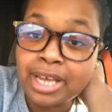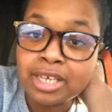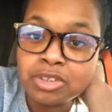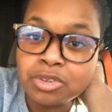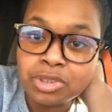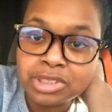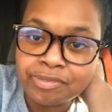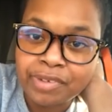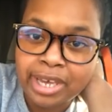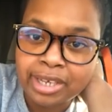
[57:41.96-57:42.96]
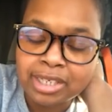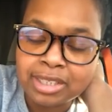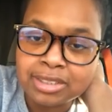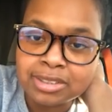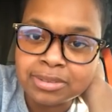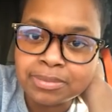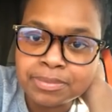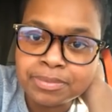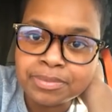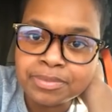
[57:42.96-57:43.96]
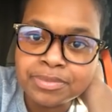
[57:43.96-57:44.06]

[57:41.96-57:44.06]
I don't think I could do this if I had kids.